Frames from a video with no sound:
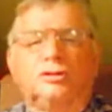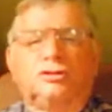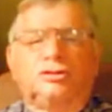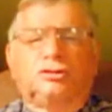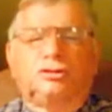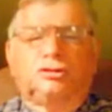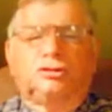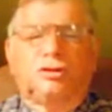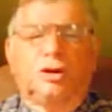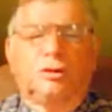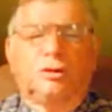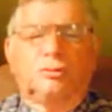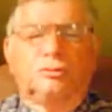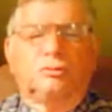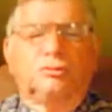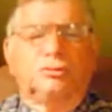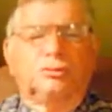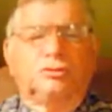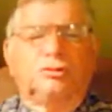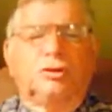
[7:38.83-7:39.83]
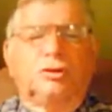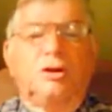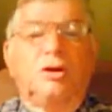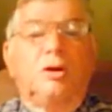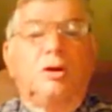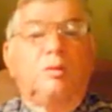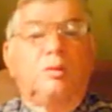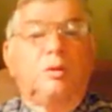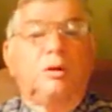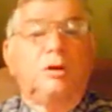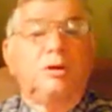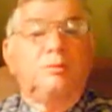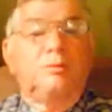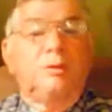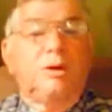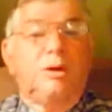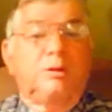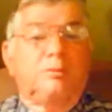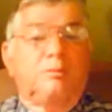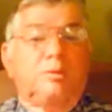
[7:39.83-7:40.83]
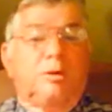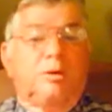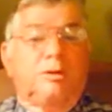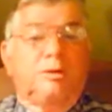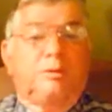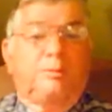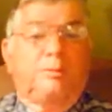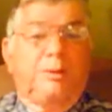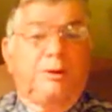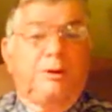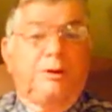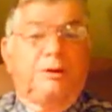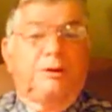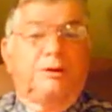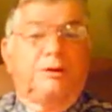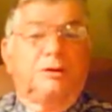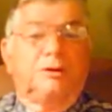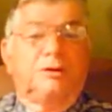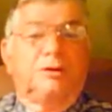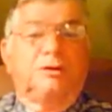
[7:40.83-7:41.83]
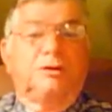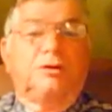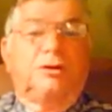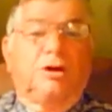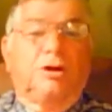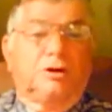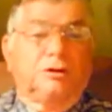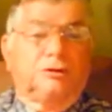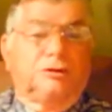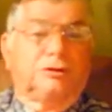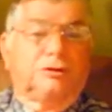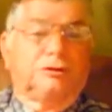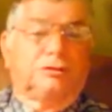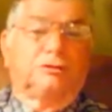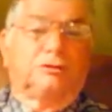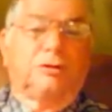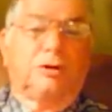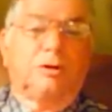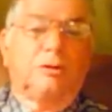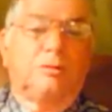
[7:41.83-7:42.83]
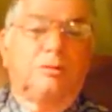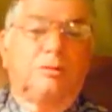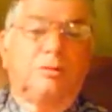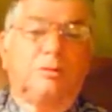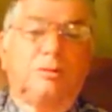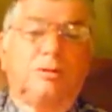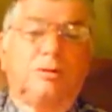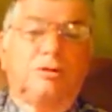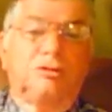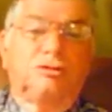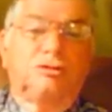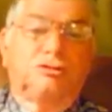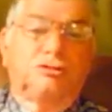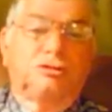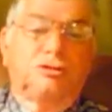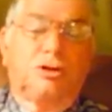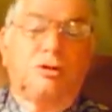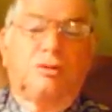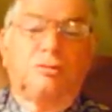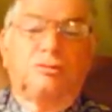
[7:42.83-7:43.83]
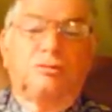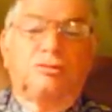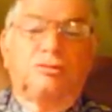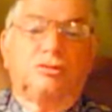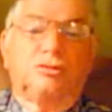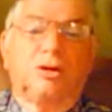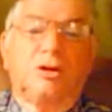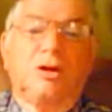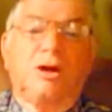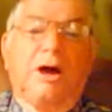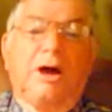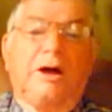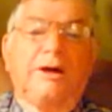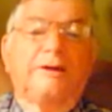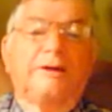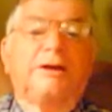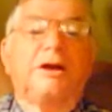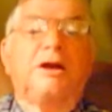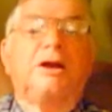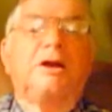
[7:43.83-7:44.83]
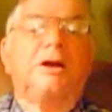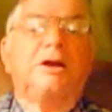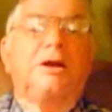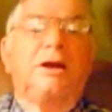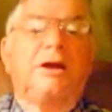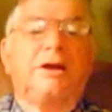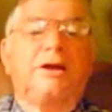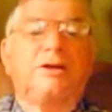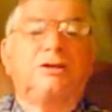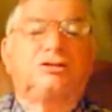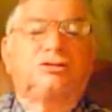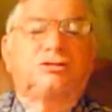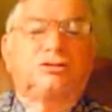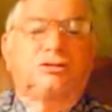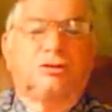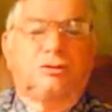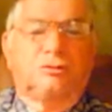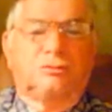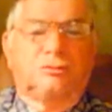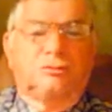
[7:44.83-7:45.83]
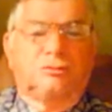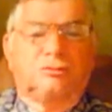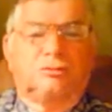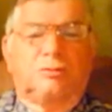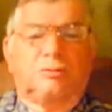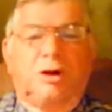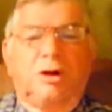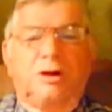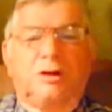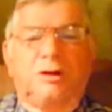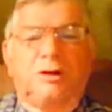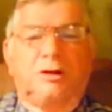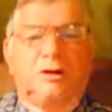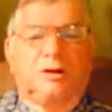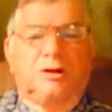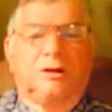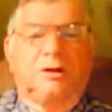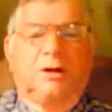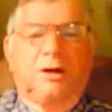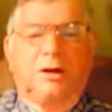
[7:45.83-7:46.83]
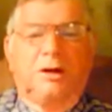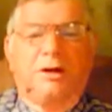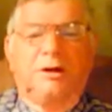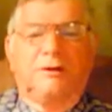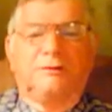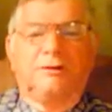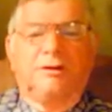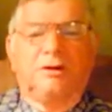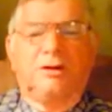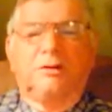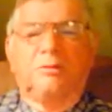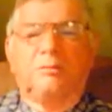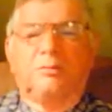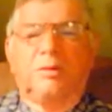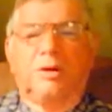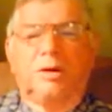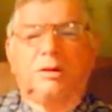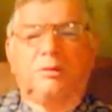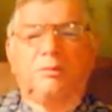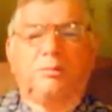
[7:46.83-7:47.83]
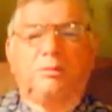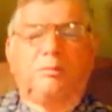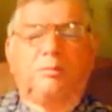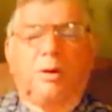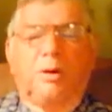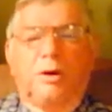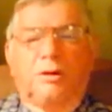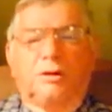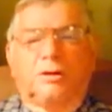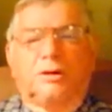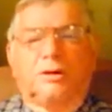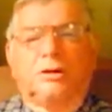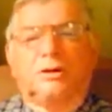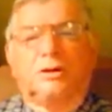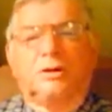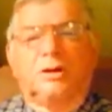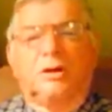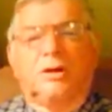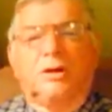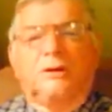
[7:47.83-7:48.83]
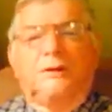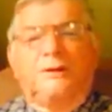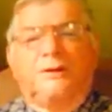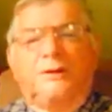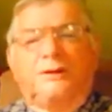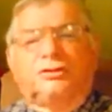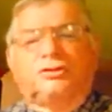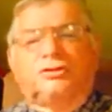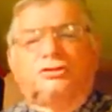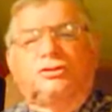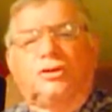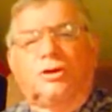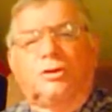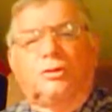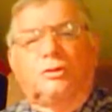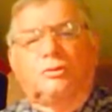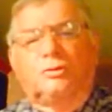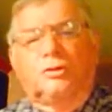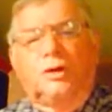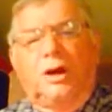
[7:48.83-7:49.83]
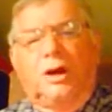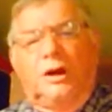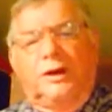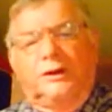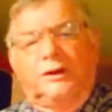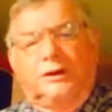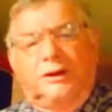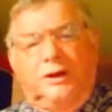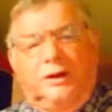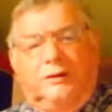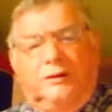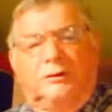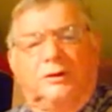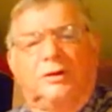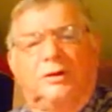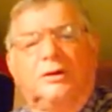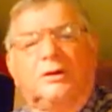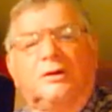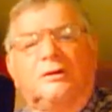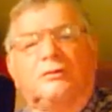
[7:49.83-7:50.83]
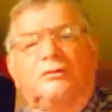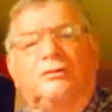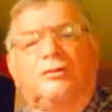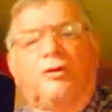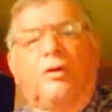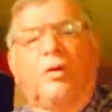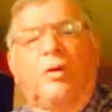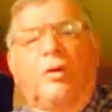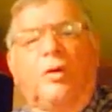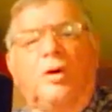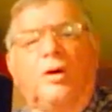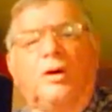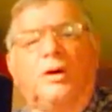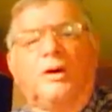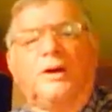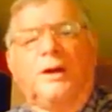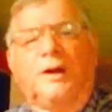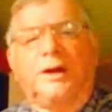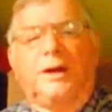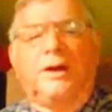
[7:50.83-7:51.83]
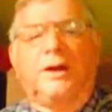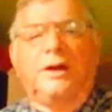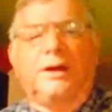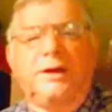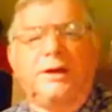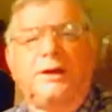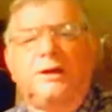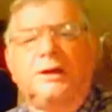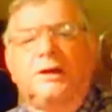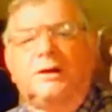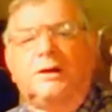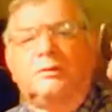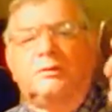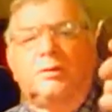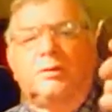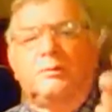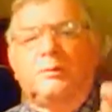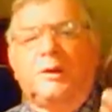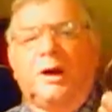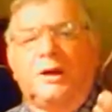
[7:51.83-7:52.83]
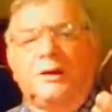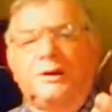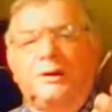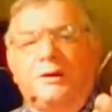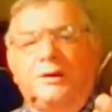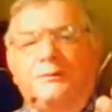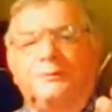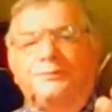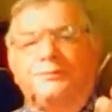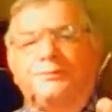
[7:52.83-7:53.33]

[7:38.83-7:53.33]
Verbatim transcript: stones. What do you mean, Brother Peter, not to throw stones? I carry a stone right here. I have it in my pocket. This stone I carry for a reminder.